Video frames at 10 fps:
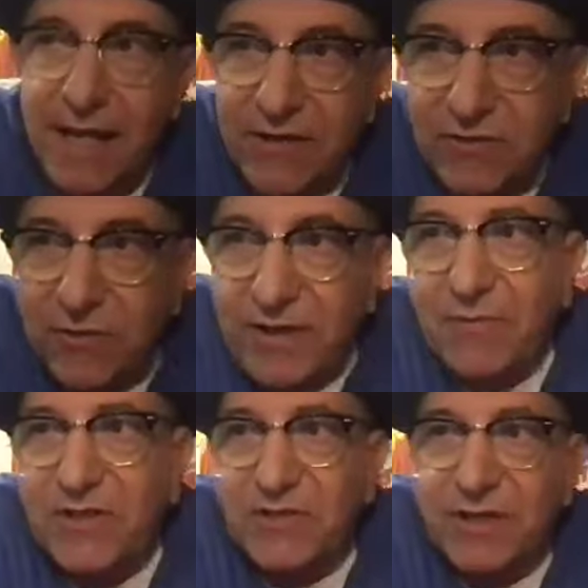So that
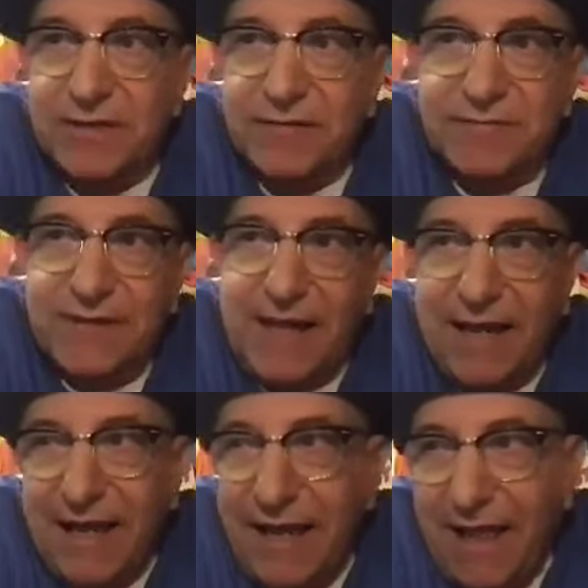was a
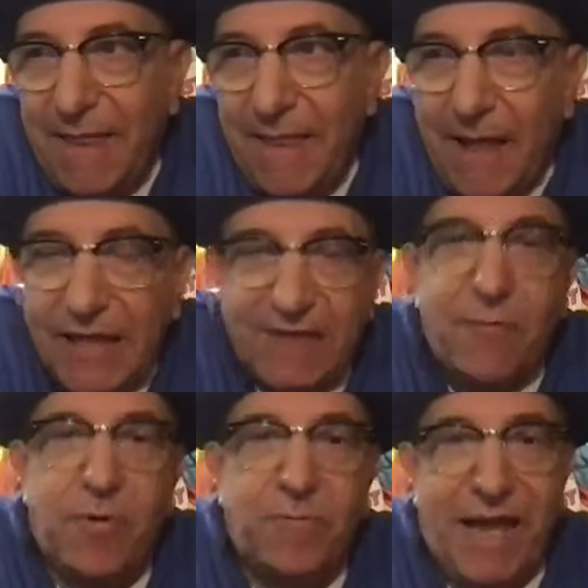
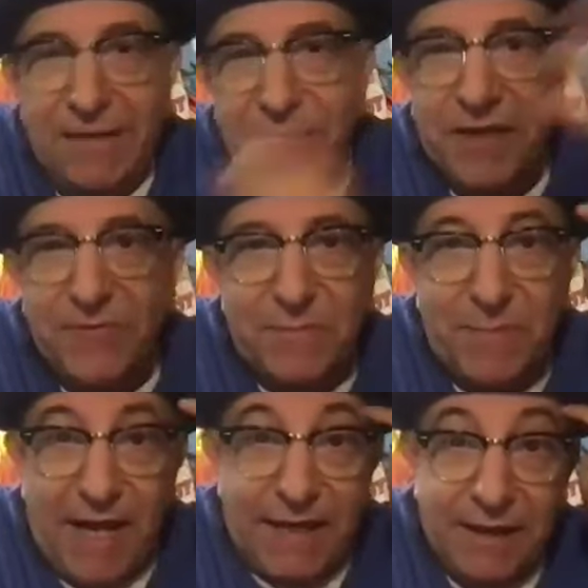lovable pain, but it was a
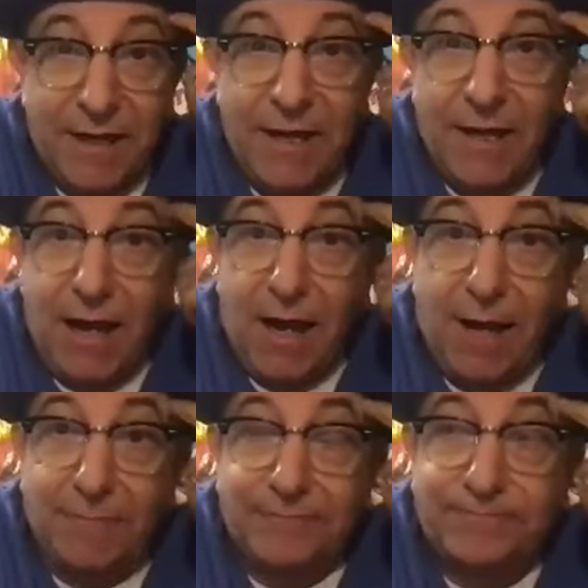pain.
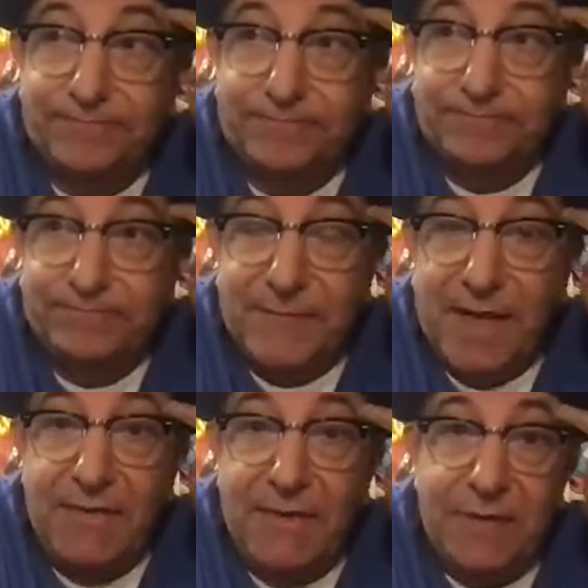And
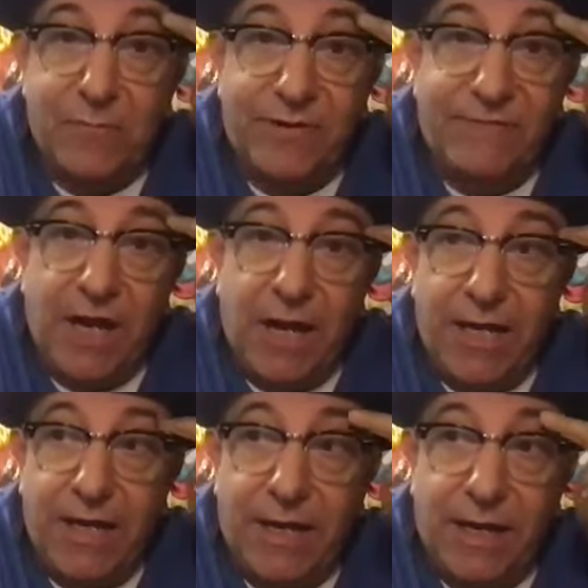then we've
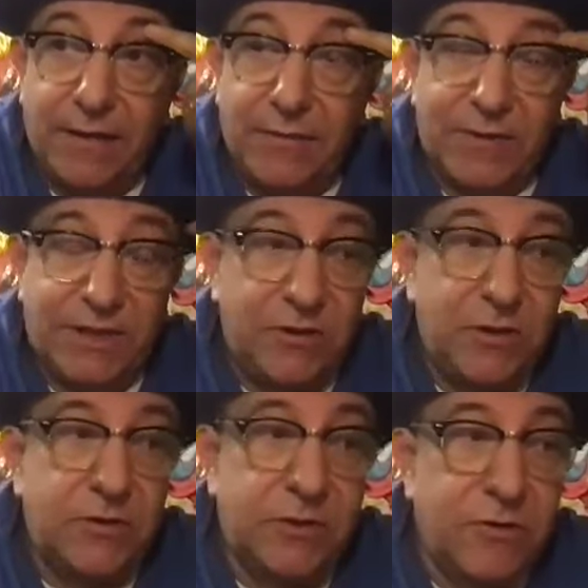got with
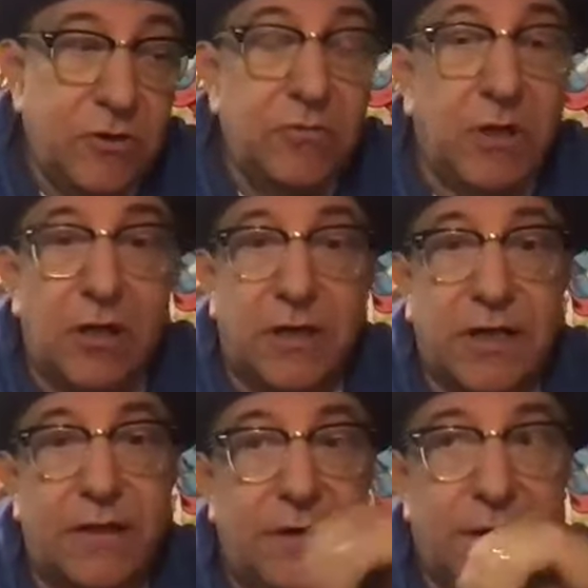the new
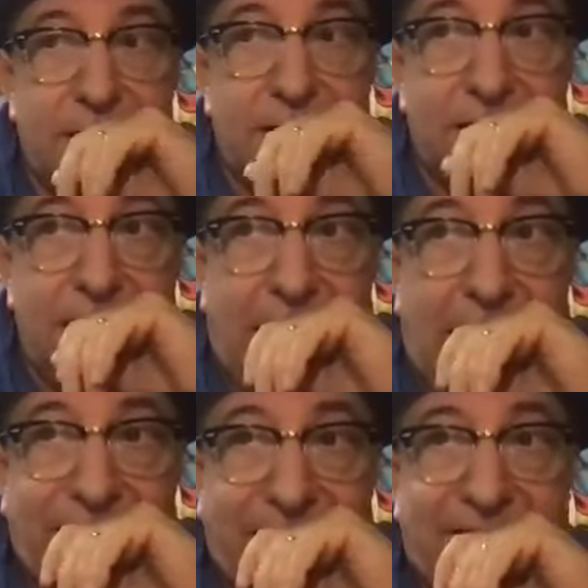look,
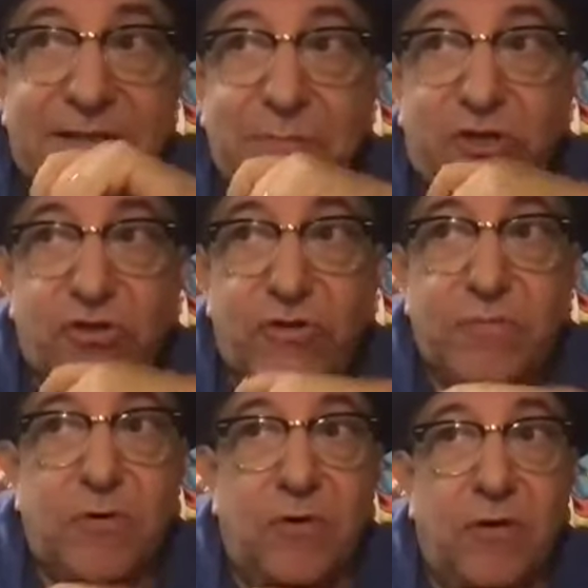I think it's much
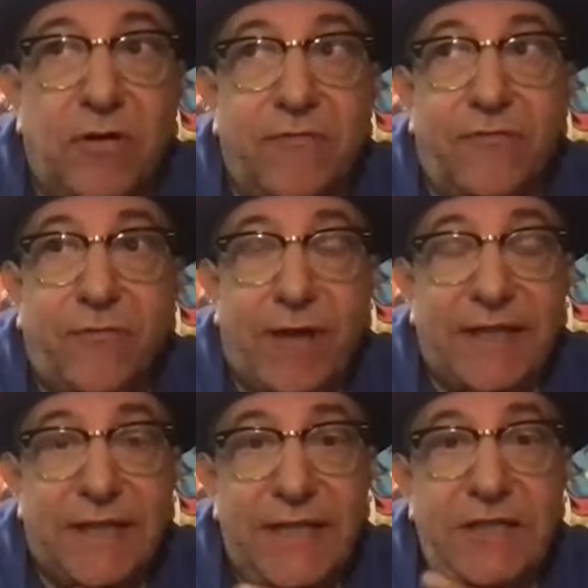more
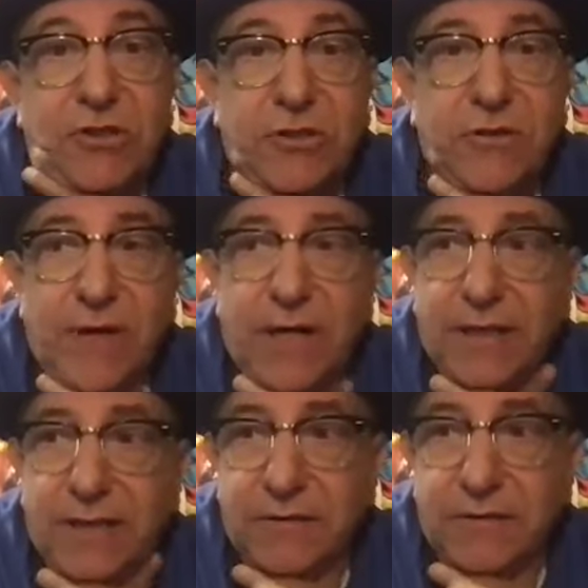friendly
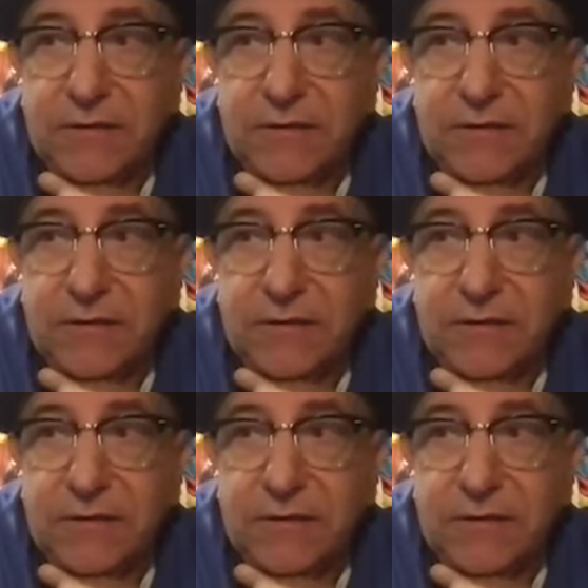to